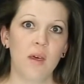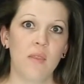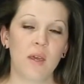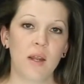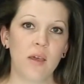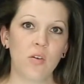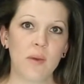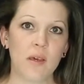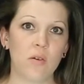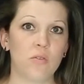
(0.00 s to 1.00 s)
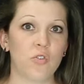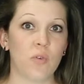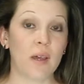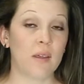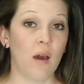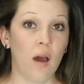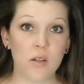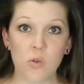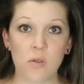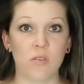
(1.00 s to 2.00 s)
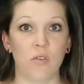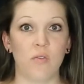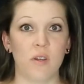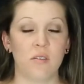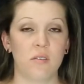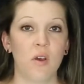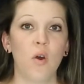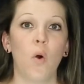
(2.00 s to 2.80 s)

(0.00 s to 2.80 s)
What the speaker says: that can either be used directly onto a surface